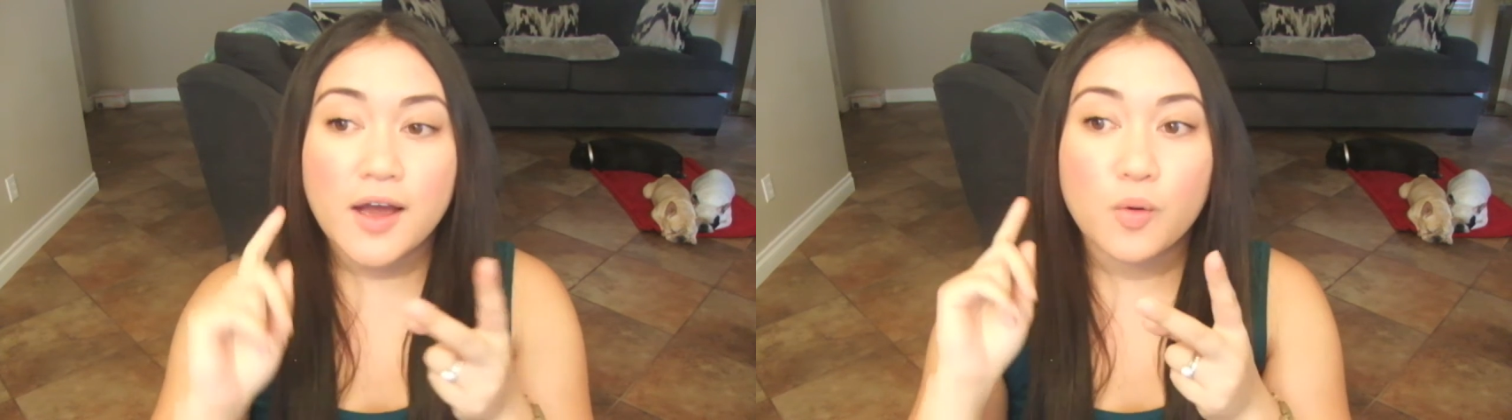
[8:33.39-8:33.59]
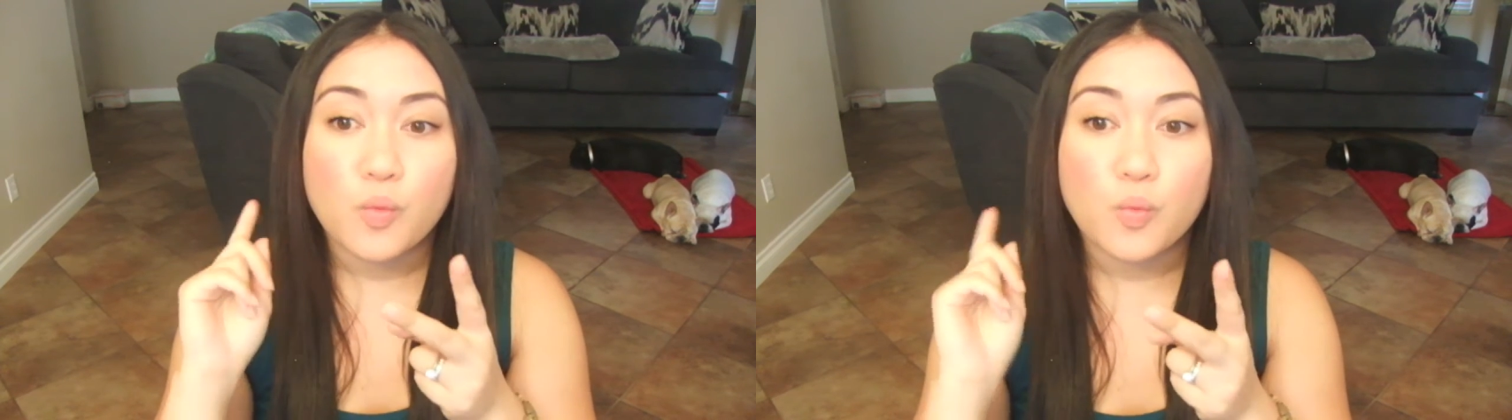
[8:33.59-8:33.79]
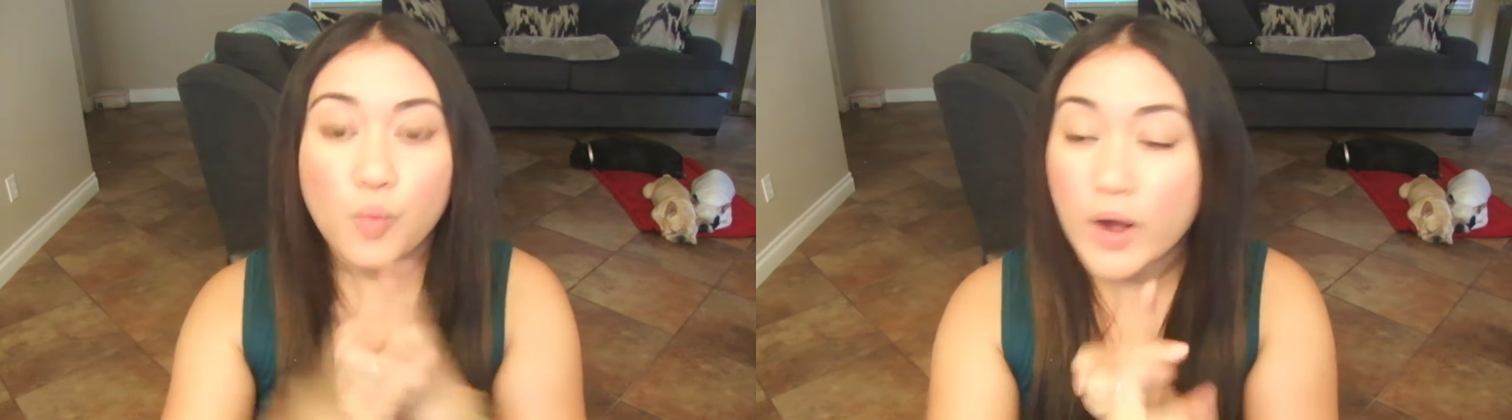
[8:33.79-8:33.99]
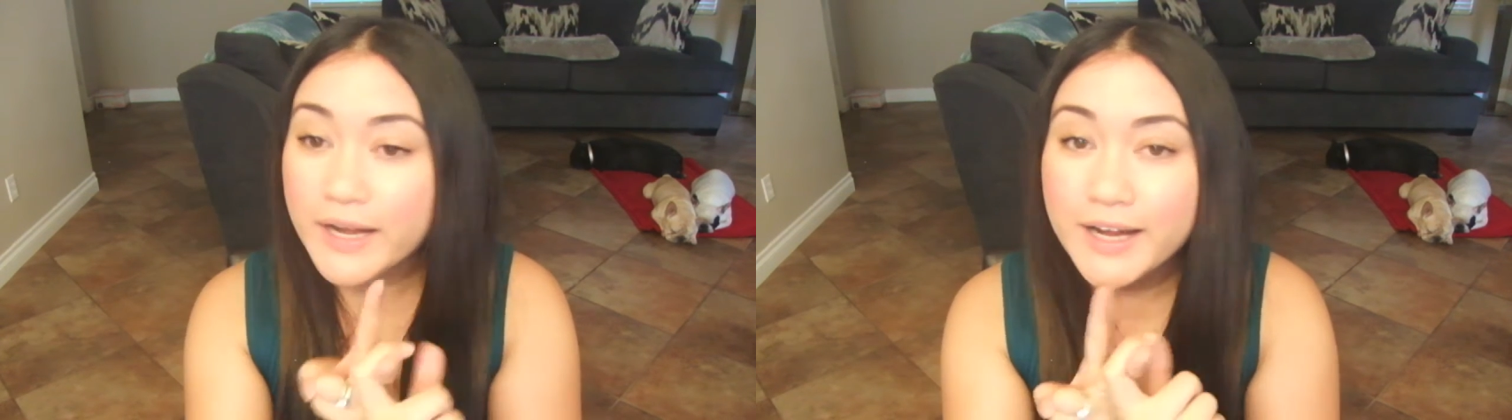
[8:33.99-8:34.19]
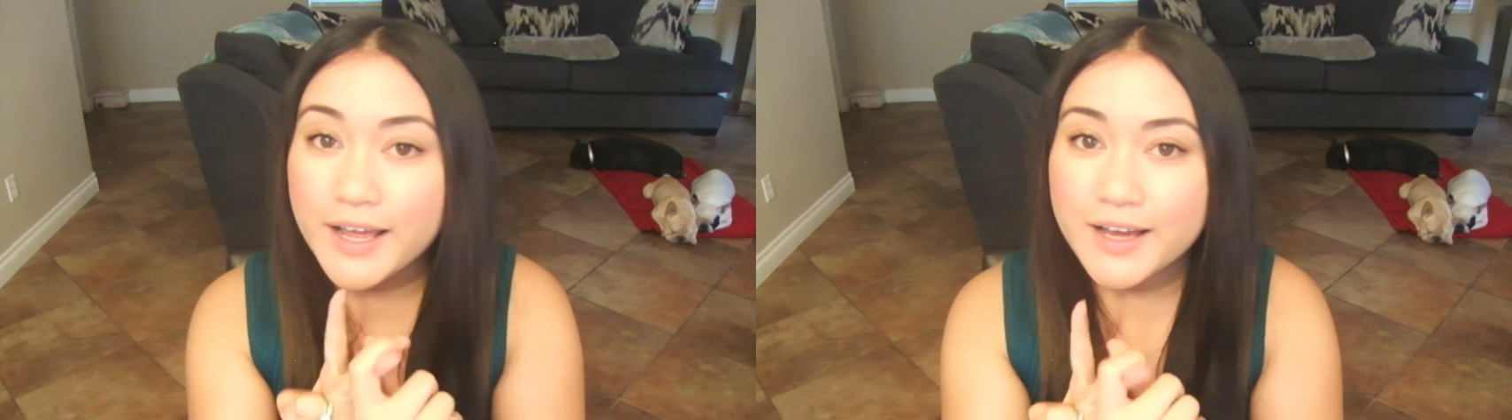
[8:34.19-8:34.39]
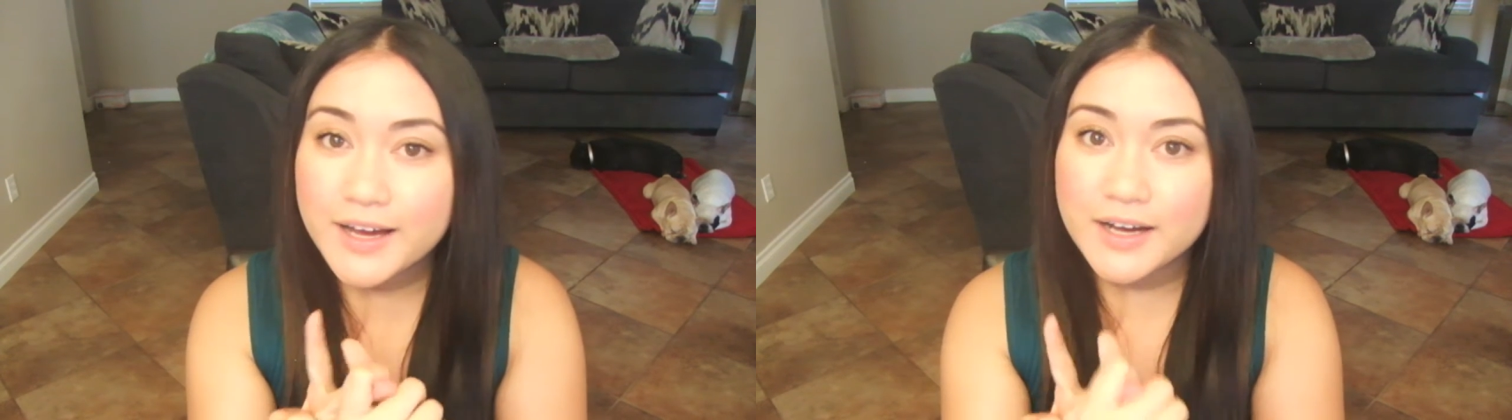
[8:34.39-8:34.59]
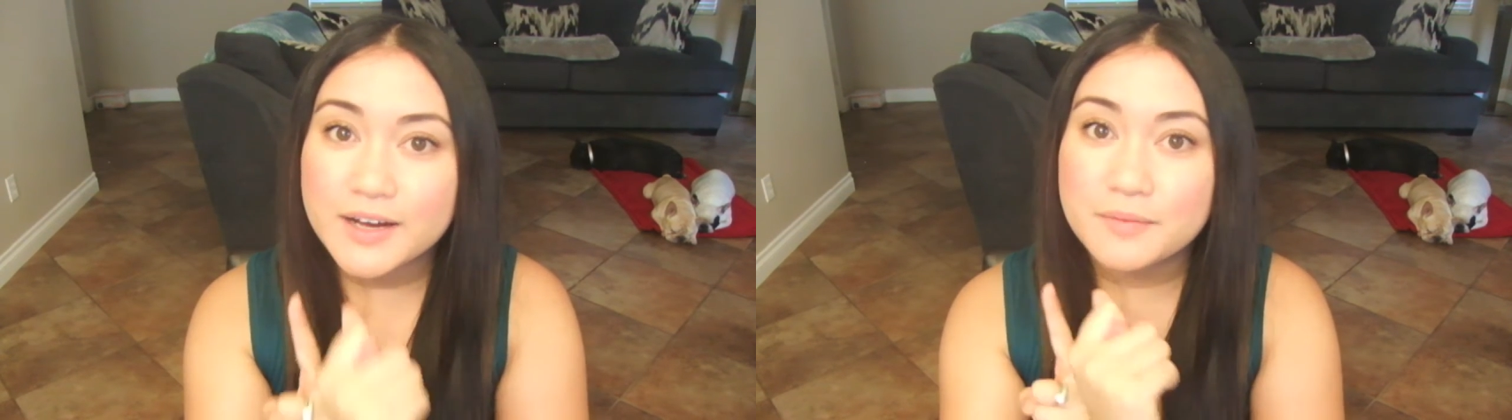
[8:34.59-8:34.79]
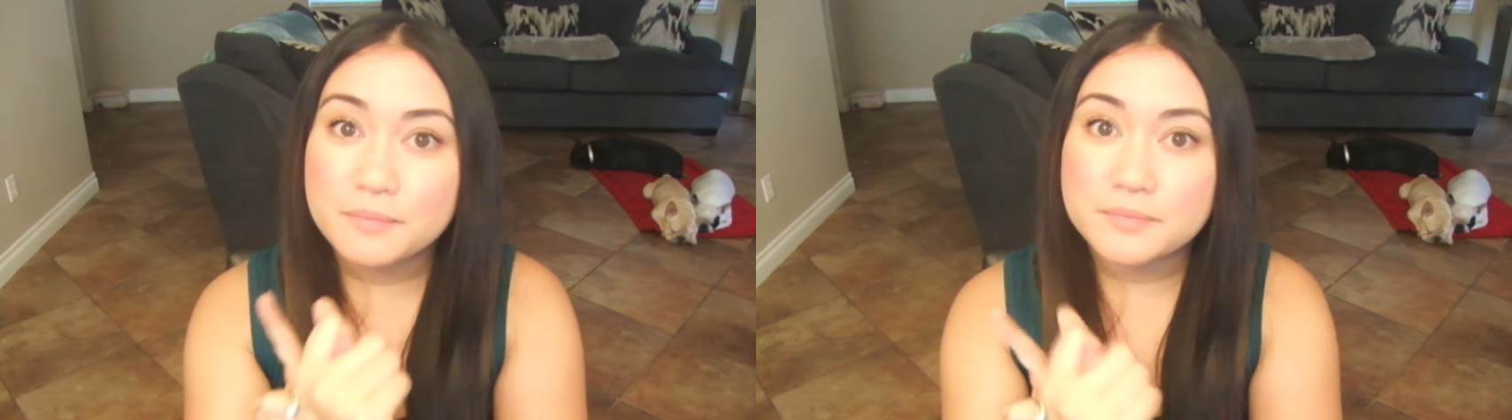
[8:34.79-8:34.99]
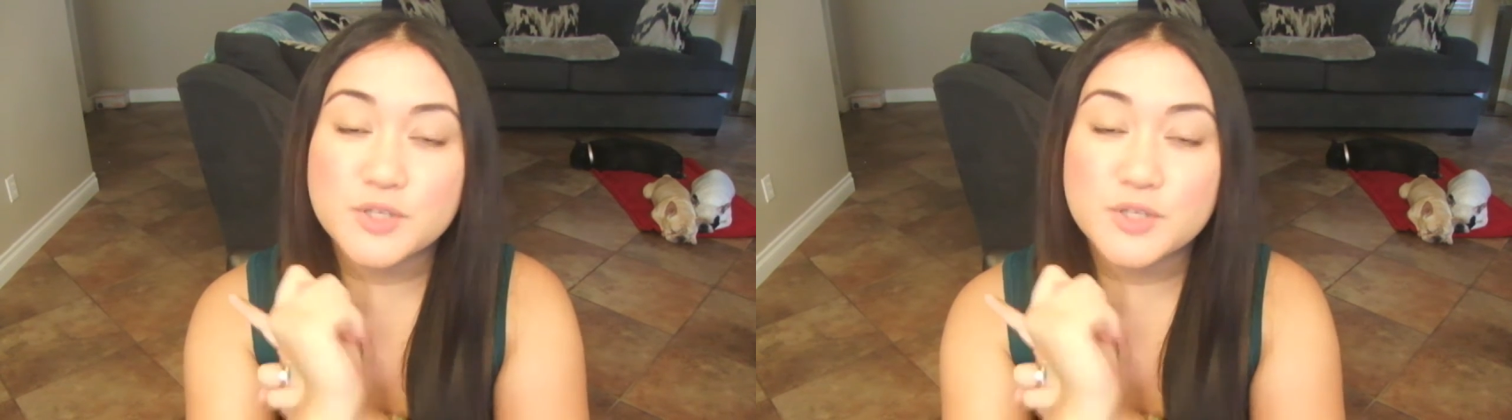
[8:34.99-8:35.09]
1